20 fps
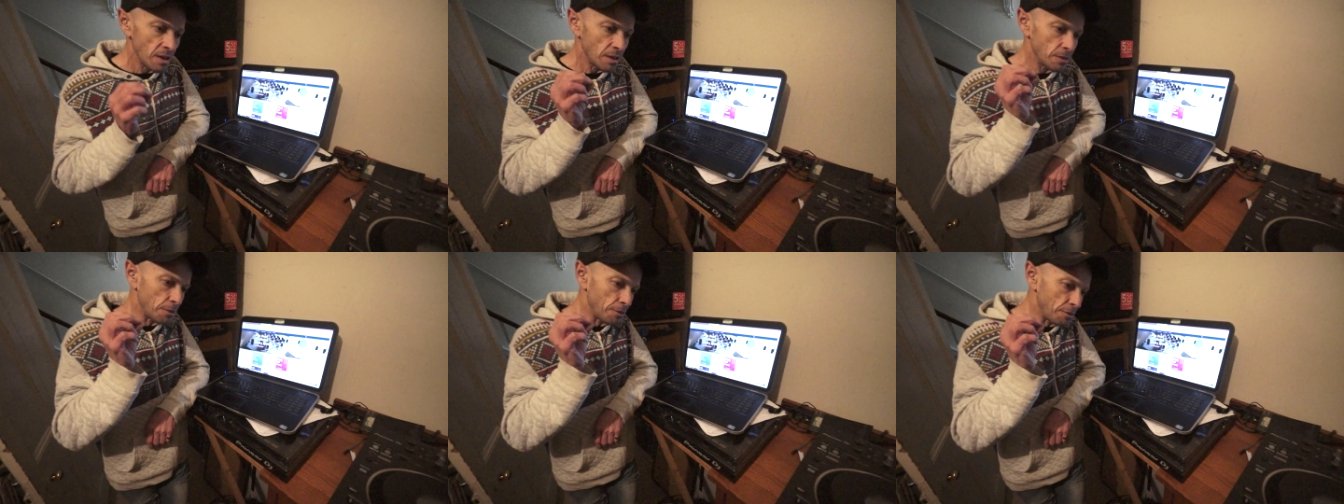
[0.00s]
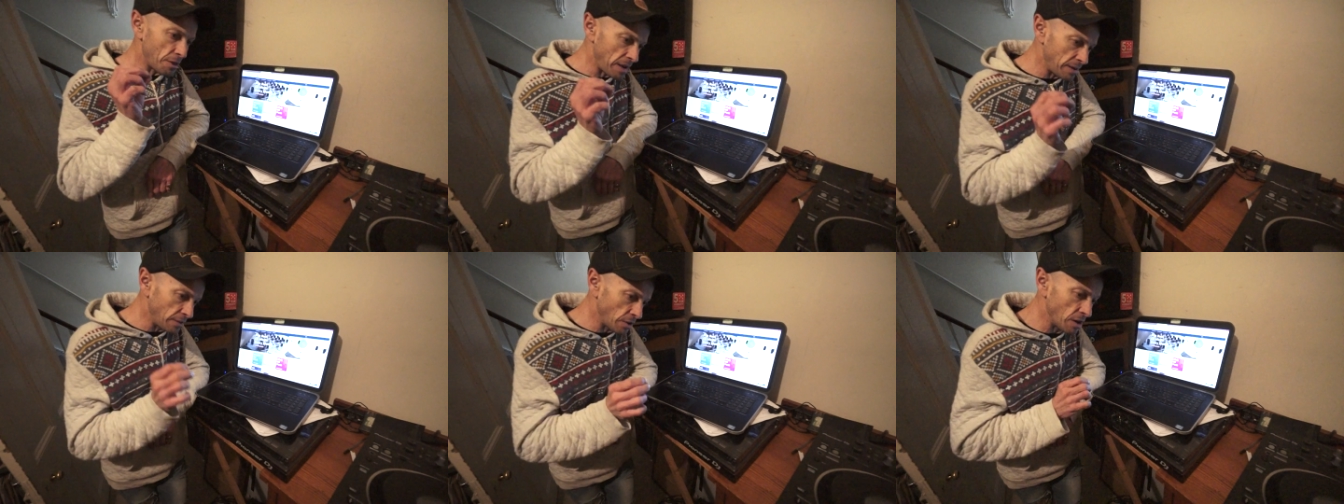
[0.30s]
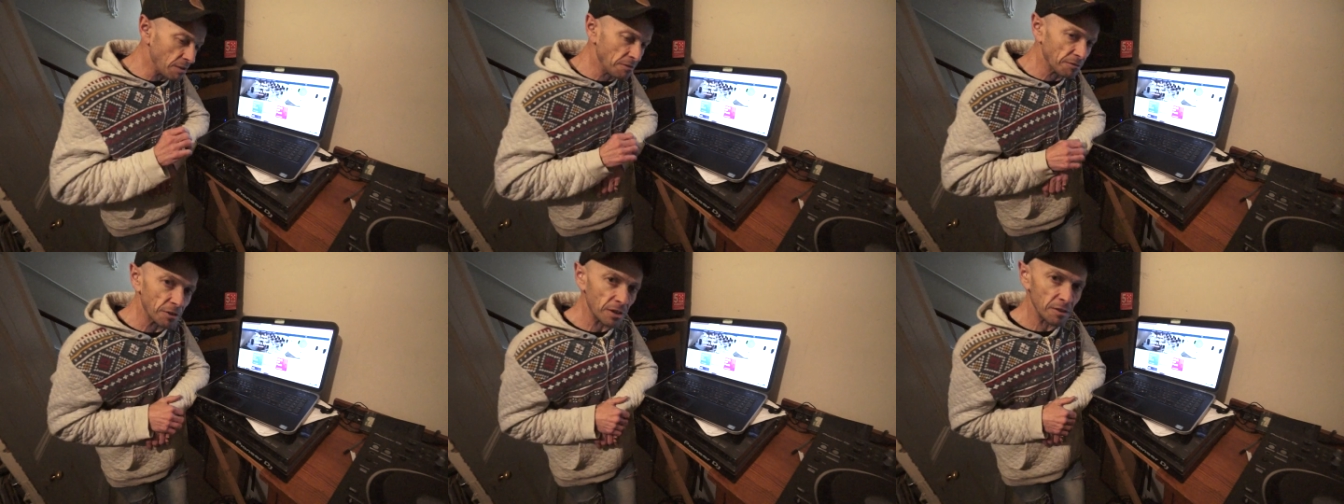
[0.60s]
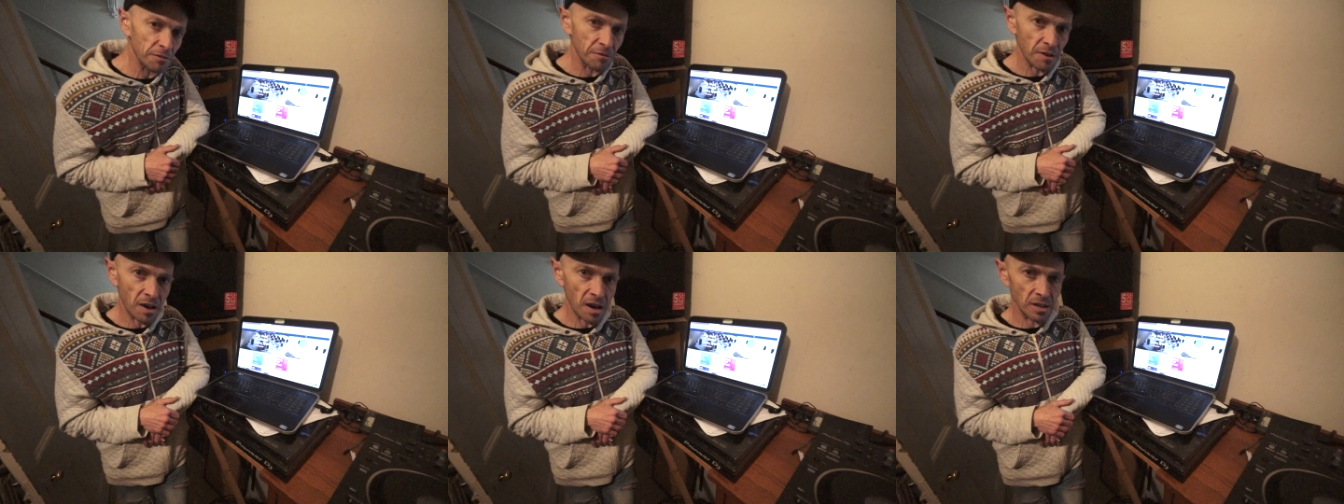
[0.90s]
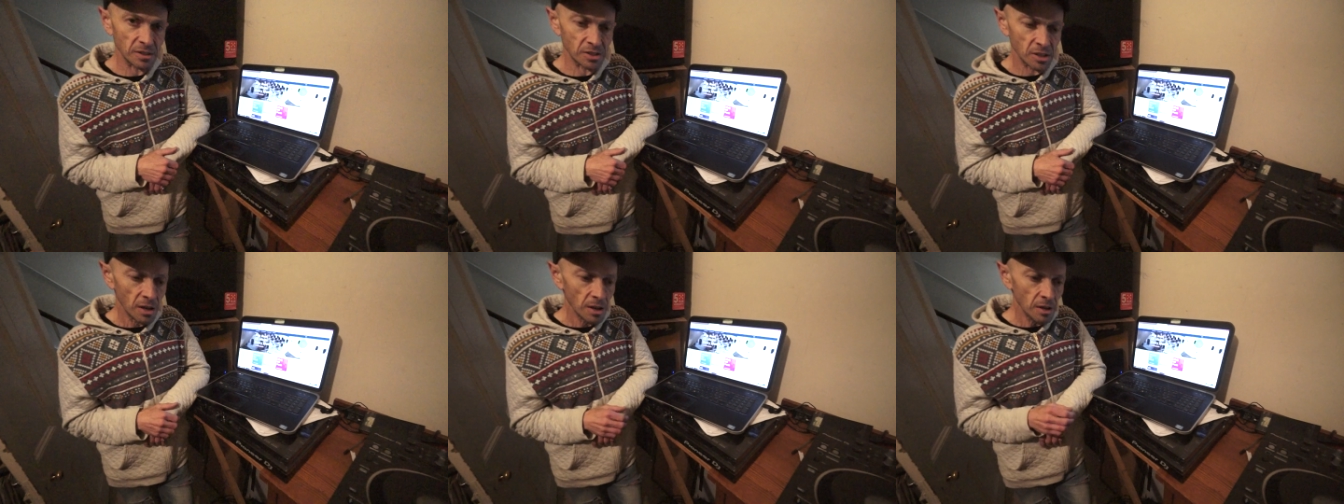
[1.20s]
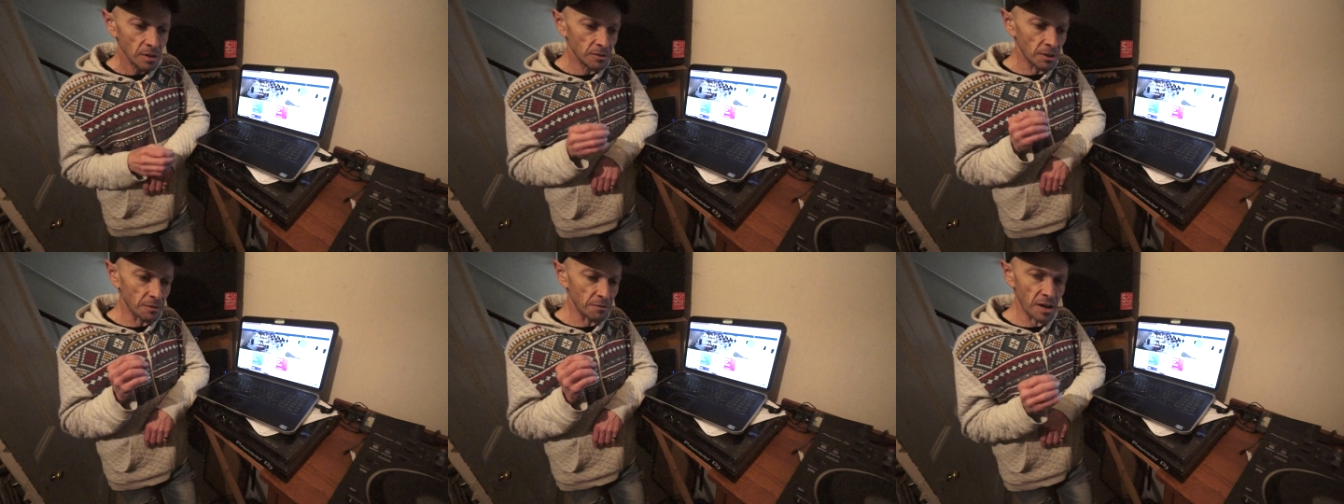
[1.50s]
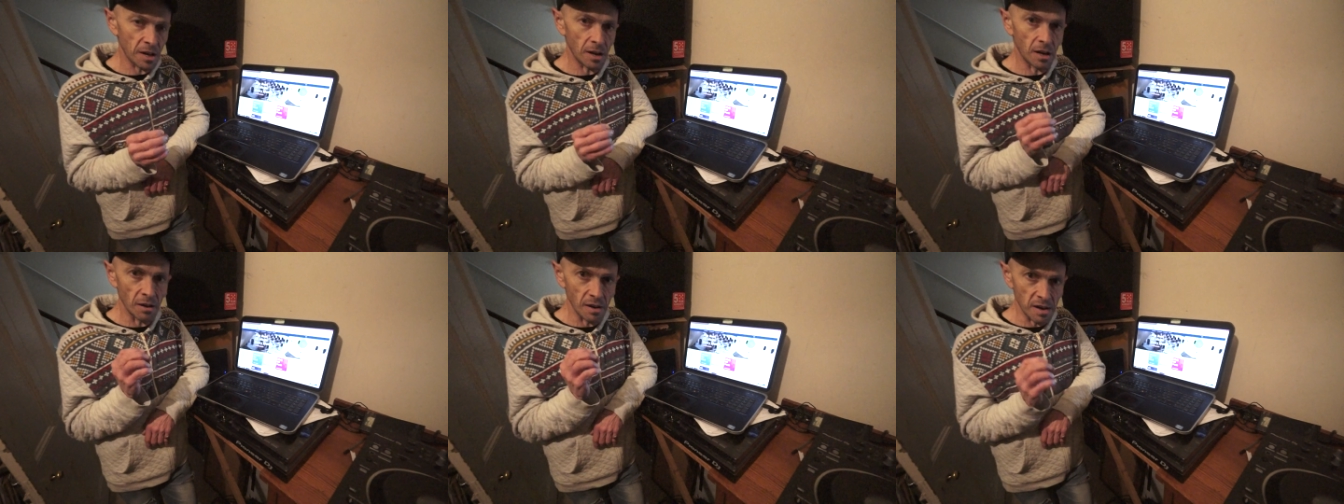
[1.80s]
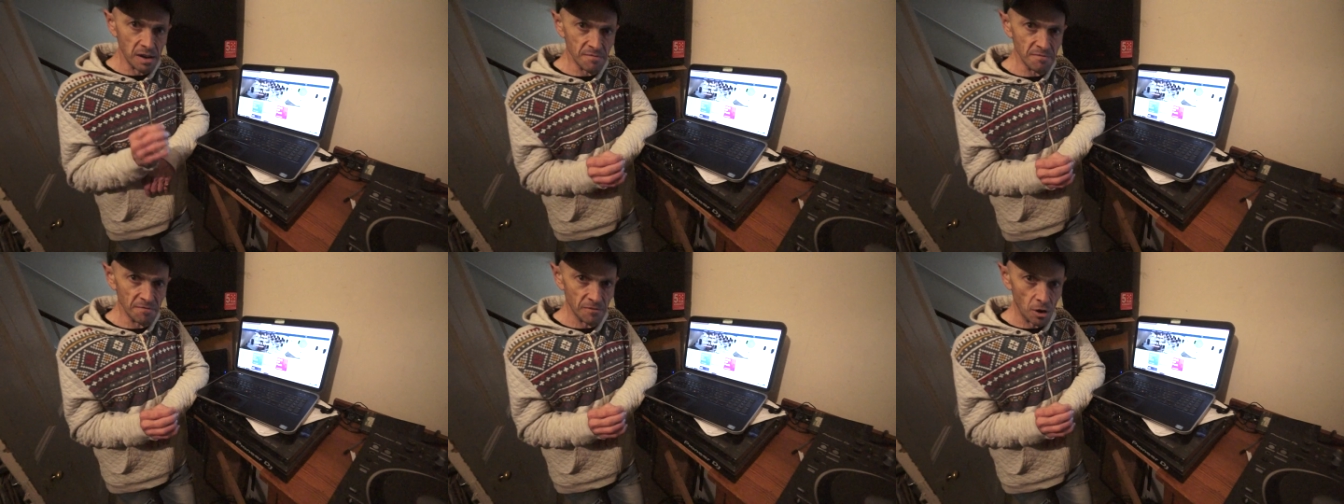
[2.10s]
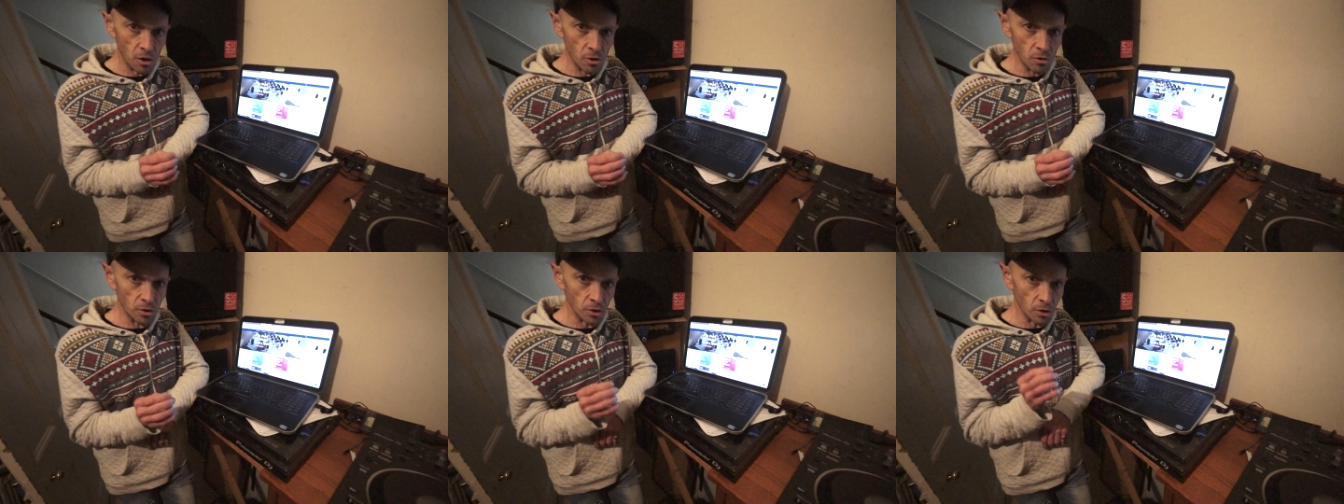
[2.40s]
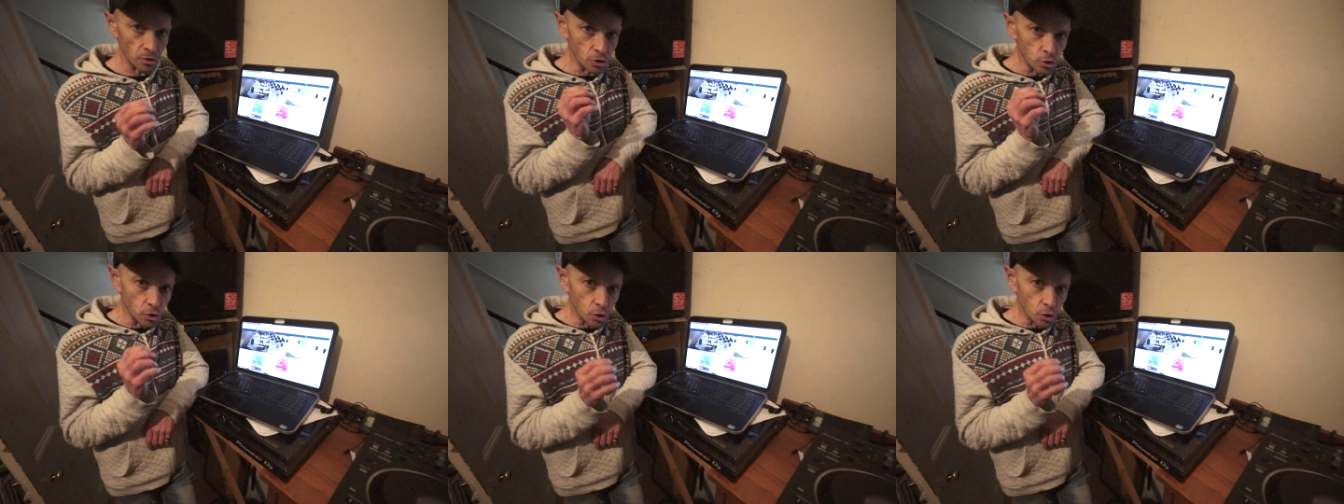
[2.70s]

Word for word: they know for a fact that they are in vogue,